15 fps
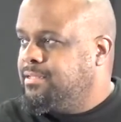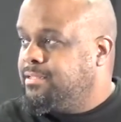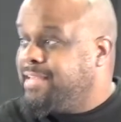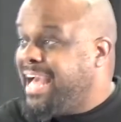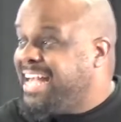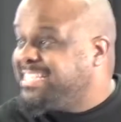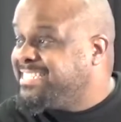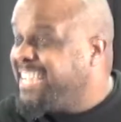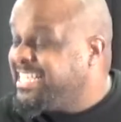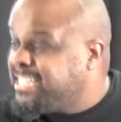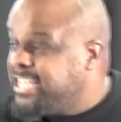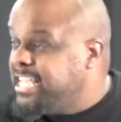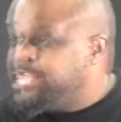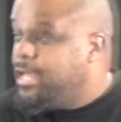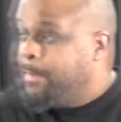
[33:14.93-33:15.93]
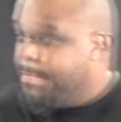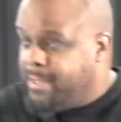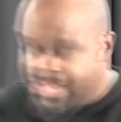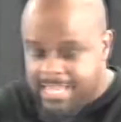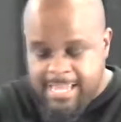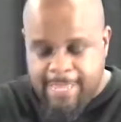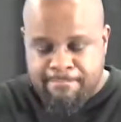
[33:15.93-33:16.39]
God says he,
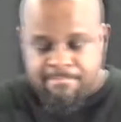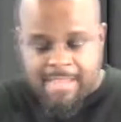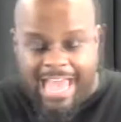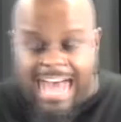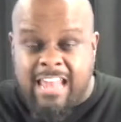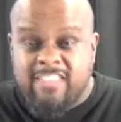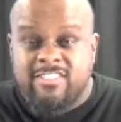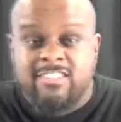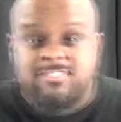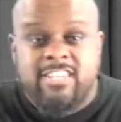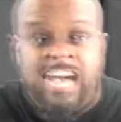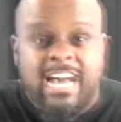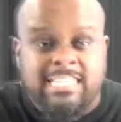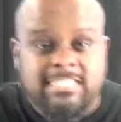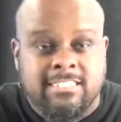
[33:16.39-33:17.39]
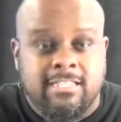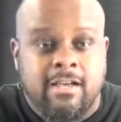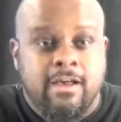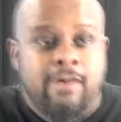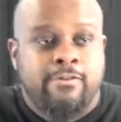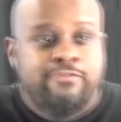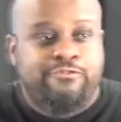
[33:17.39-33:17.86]
he out of the dust
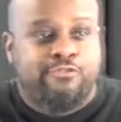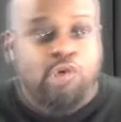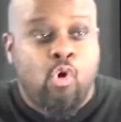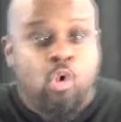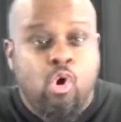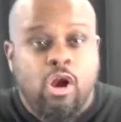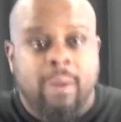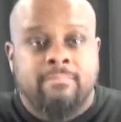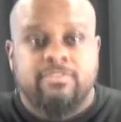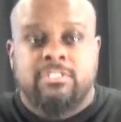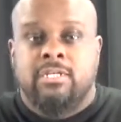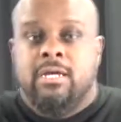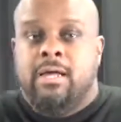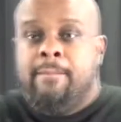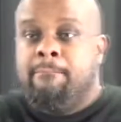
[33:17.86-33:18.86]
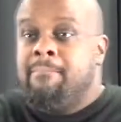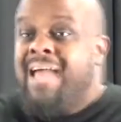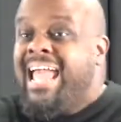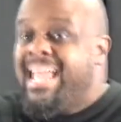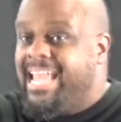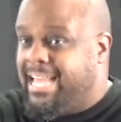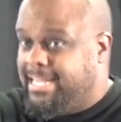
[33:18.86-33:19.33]
formed
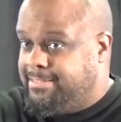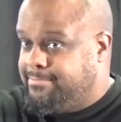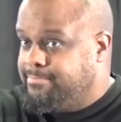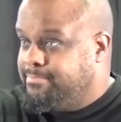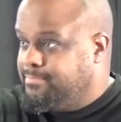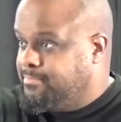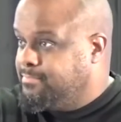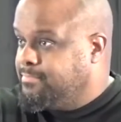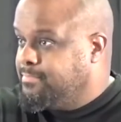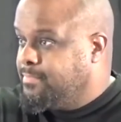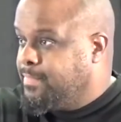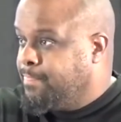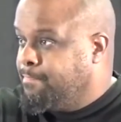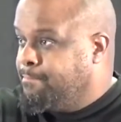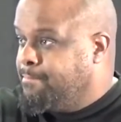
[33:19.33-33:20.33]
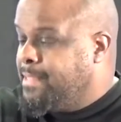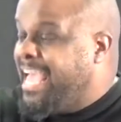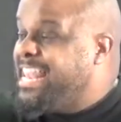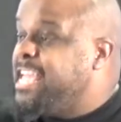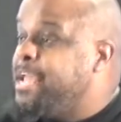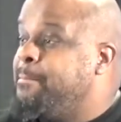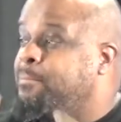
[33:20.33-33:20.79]
man
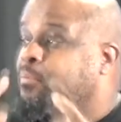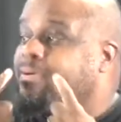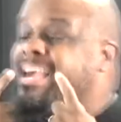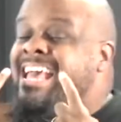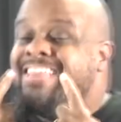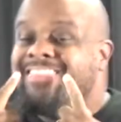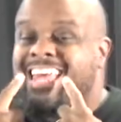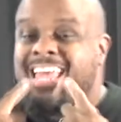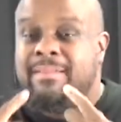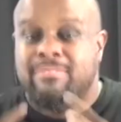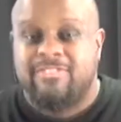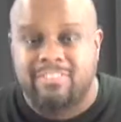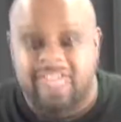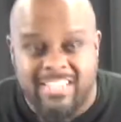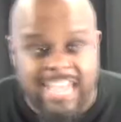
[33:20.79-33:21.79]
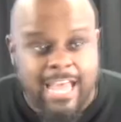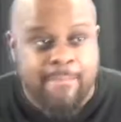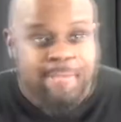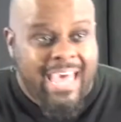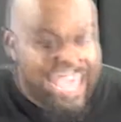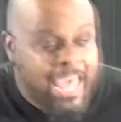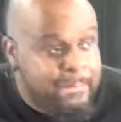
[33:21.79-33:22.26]
and he breathed into
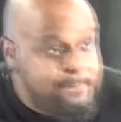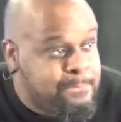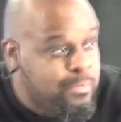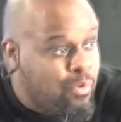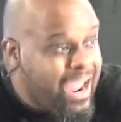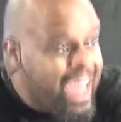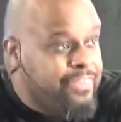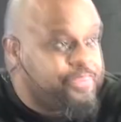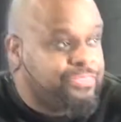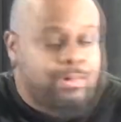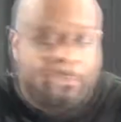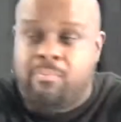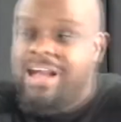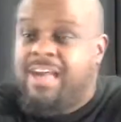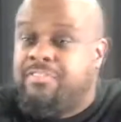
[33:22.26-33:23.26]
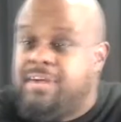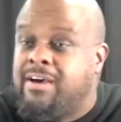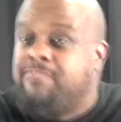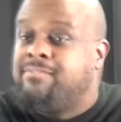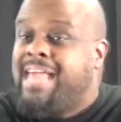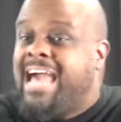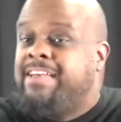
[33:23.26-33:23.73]
him a breath, the breath
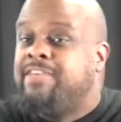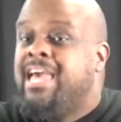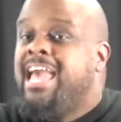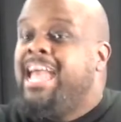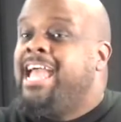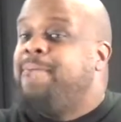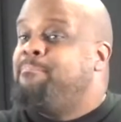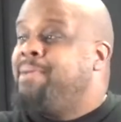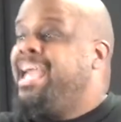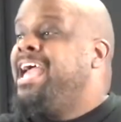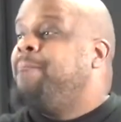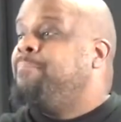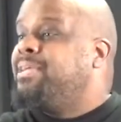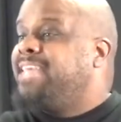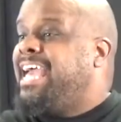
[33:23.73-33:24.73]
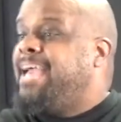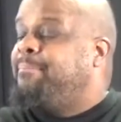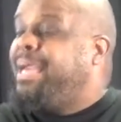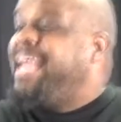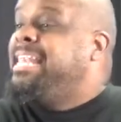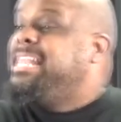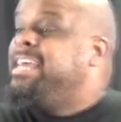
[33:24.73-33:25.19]
of life, and man became
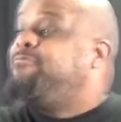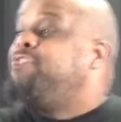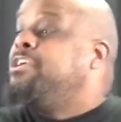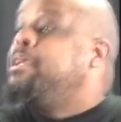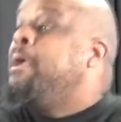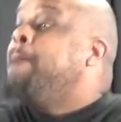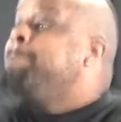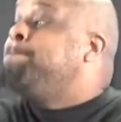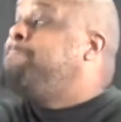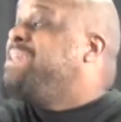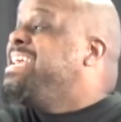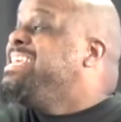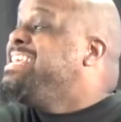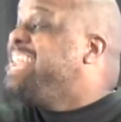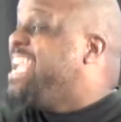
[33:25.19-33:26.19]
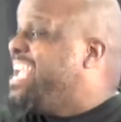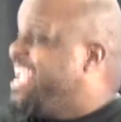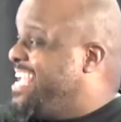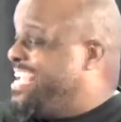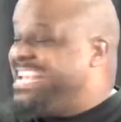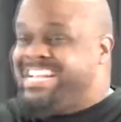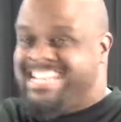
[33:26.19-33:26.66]
a living
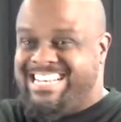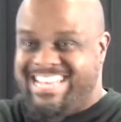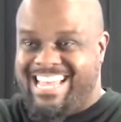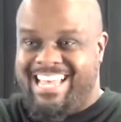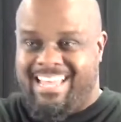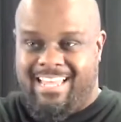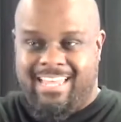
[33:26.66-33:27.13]
being.